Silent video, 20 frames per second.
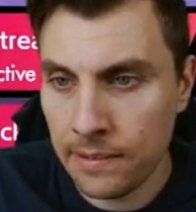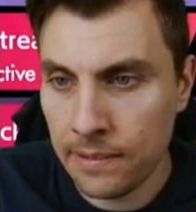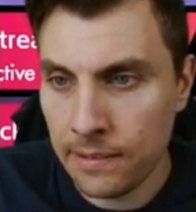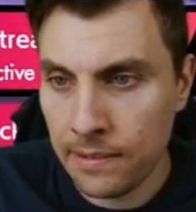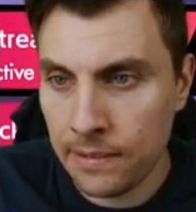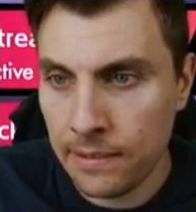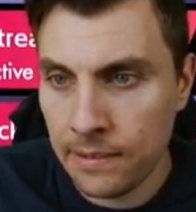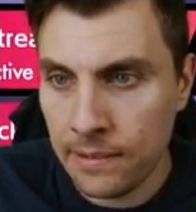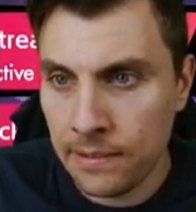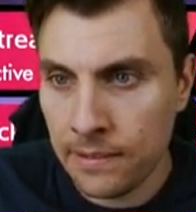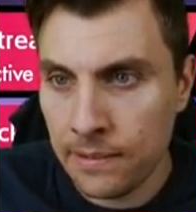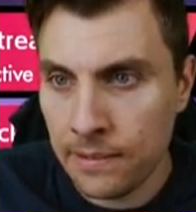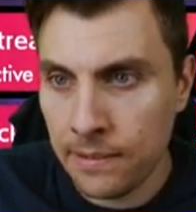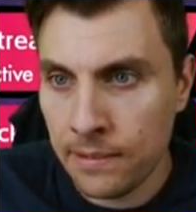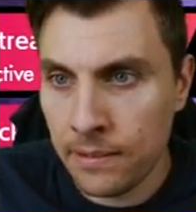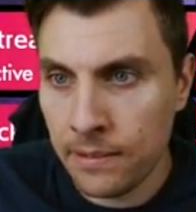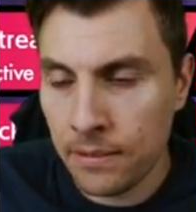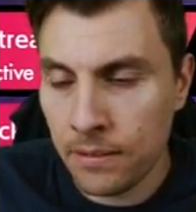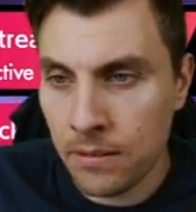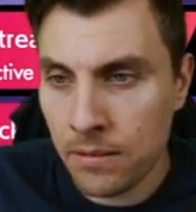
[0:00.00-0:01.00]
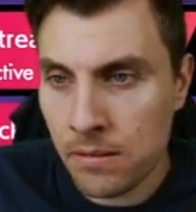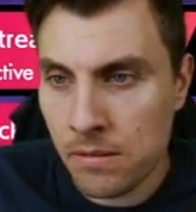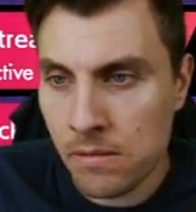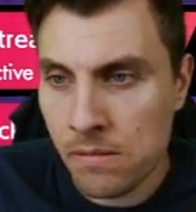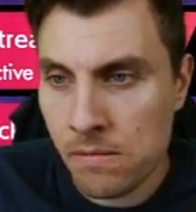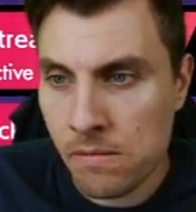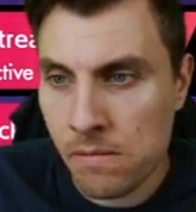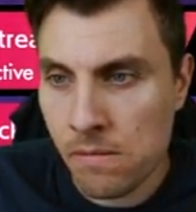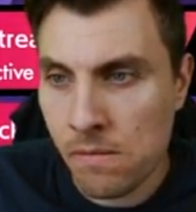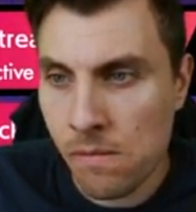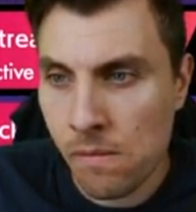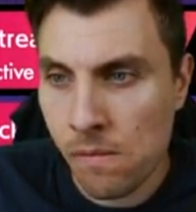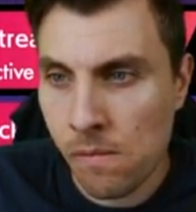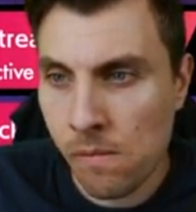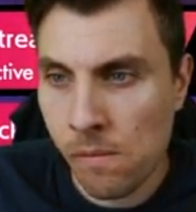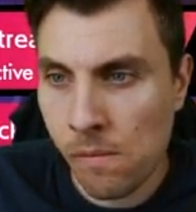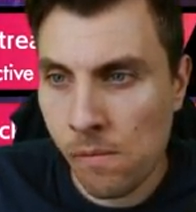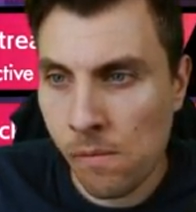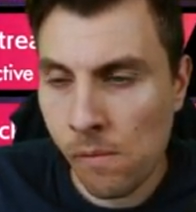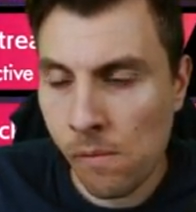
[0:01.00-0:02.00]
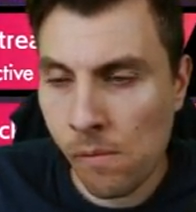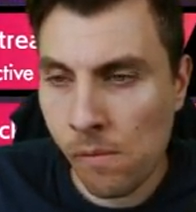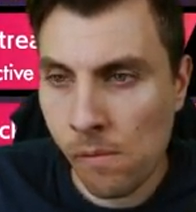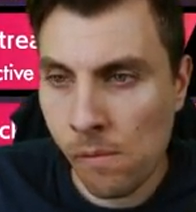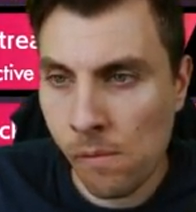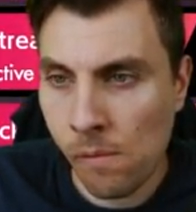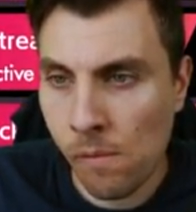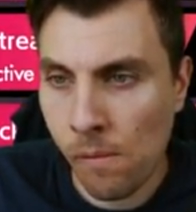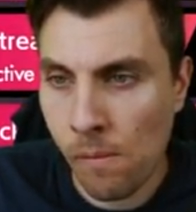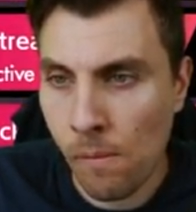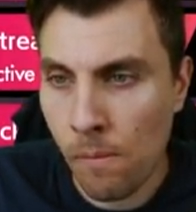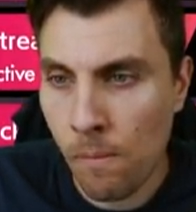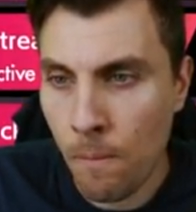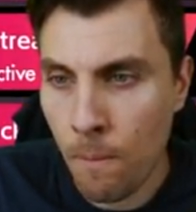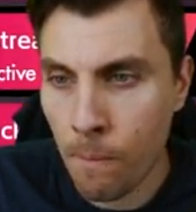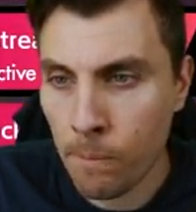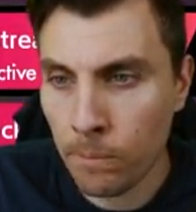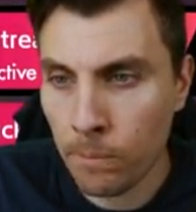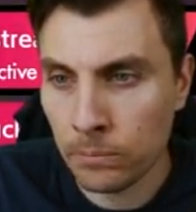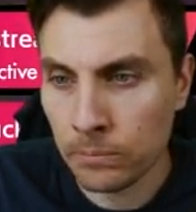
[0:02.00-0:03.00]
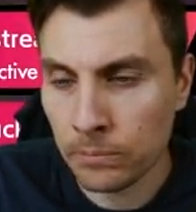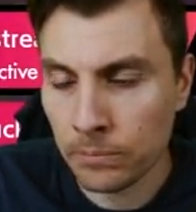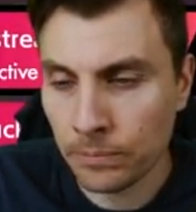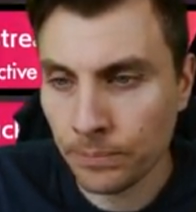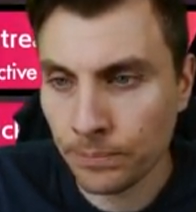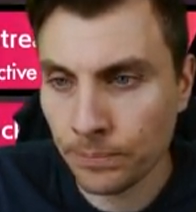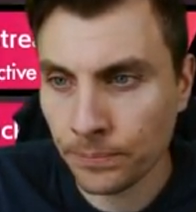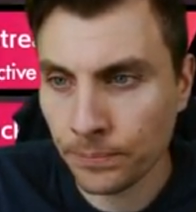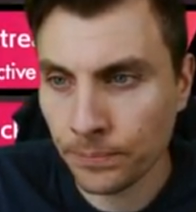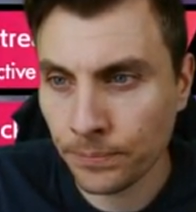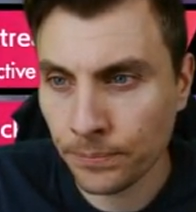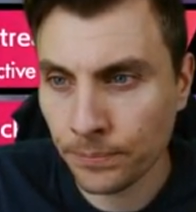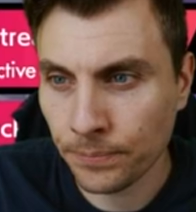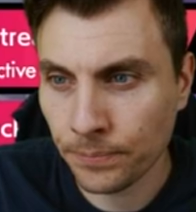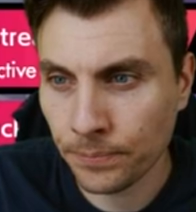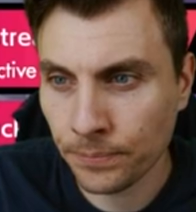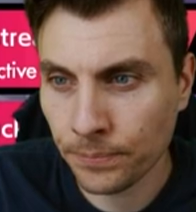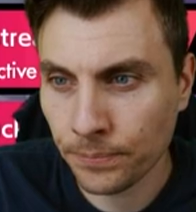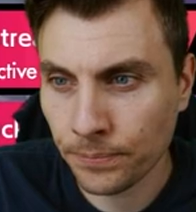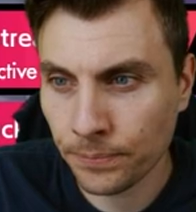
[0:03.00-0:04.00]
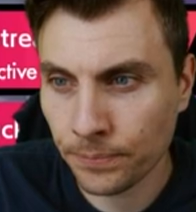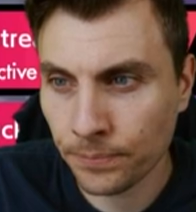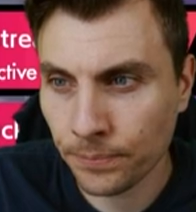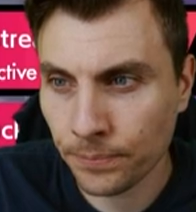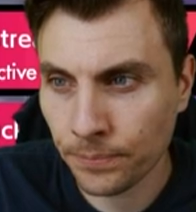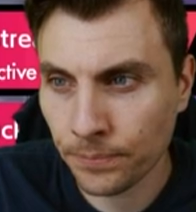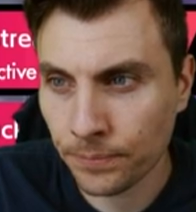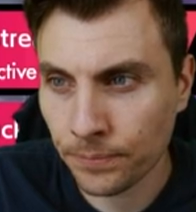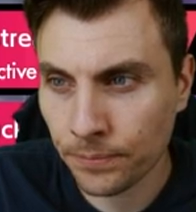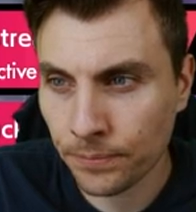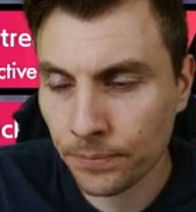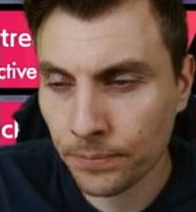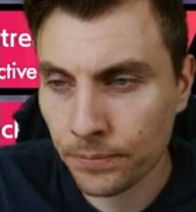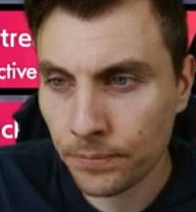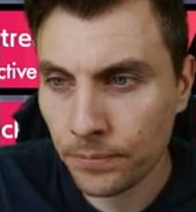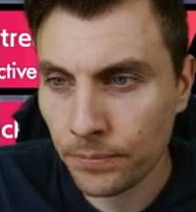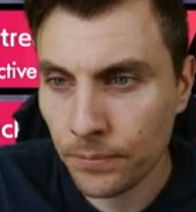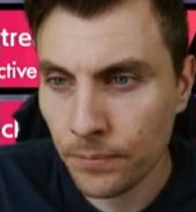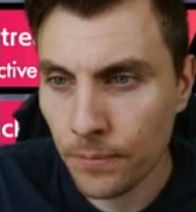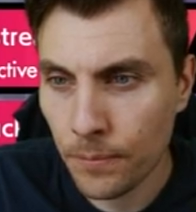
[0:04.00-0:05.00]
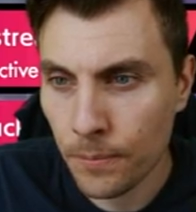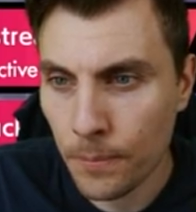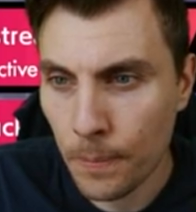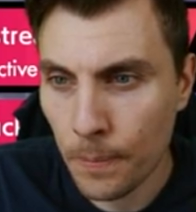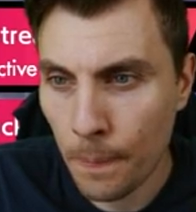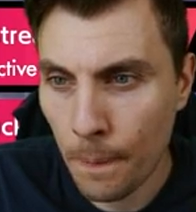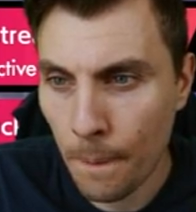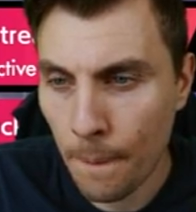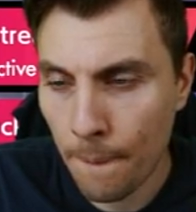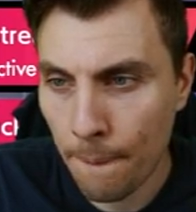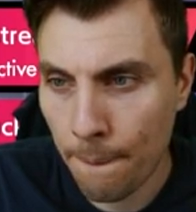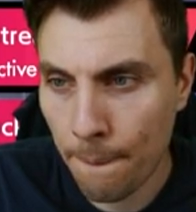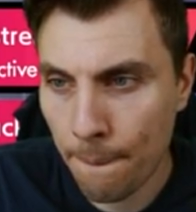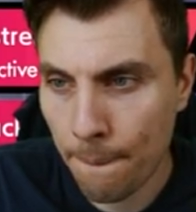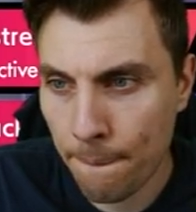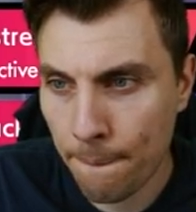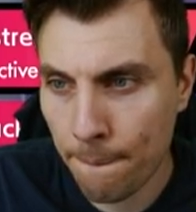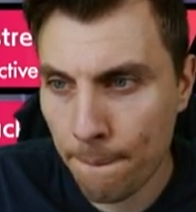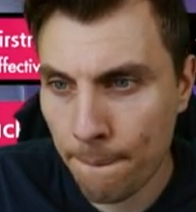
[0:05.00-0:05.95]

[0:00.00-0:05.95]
No one is speaking in this clip.